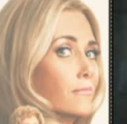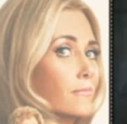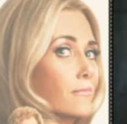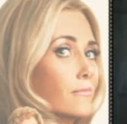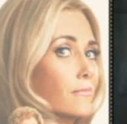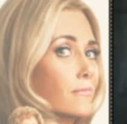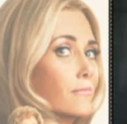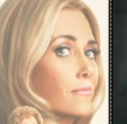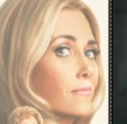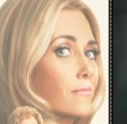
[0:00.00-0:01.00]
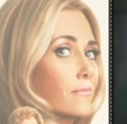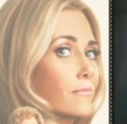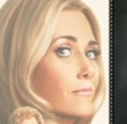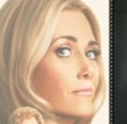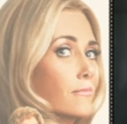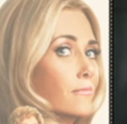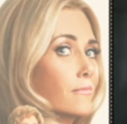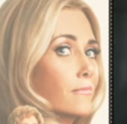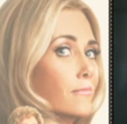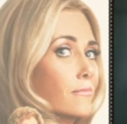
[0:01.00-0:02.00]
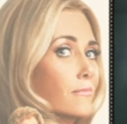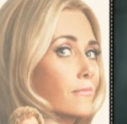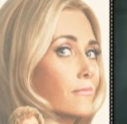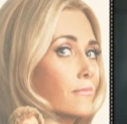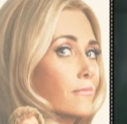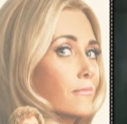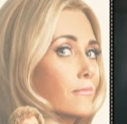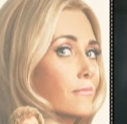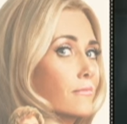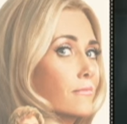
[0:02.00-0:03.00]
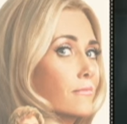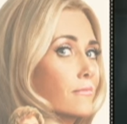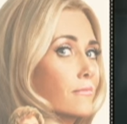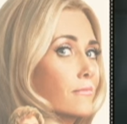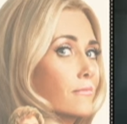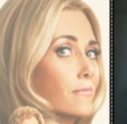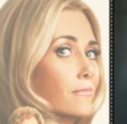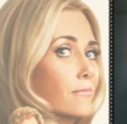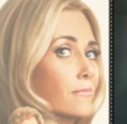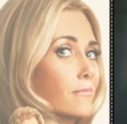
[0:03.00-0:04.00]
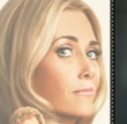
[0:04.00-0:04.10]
(silent)